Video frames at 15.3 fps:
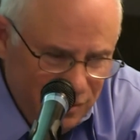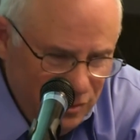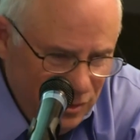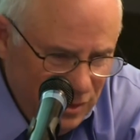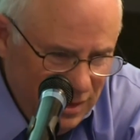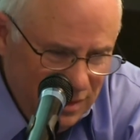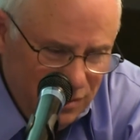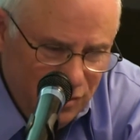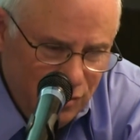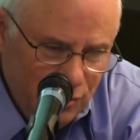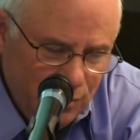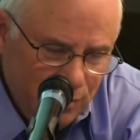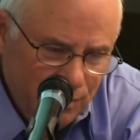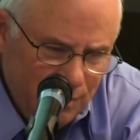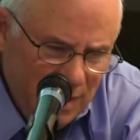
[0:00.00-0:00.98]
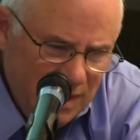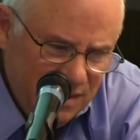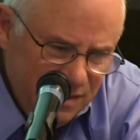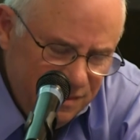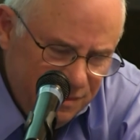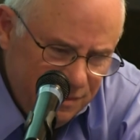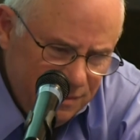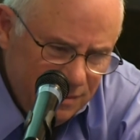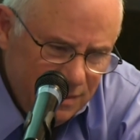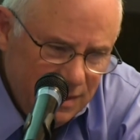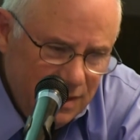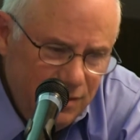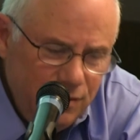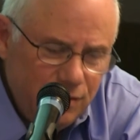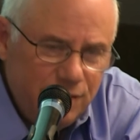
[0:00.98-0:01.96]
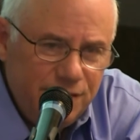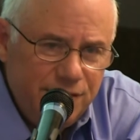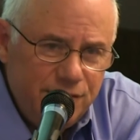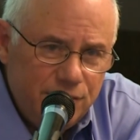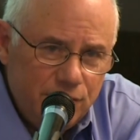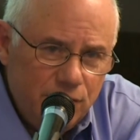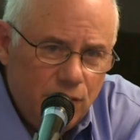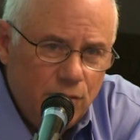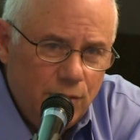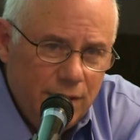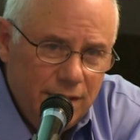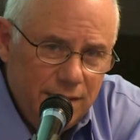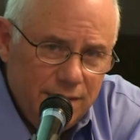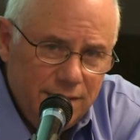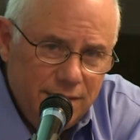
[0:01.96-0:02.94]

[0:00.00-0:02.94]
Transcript: you need to make this endurance issue go away.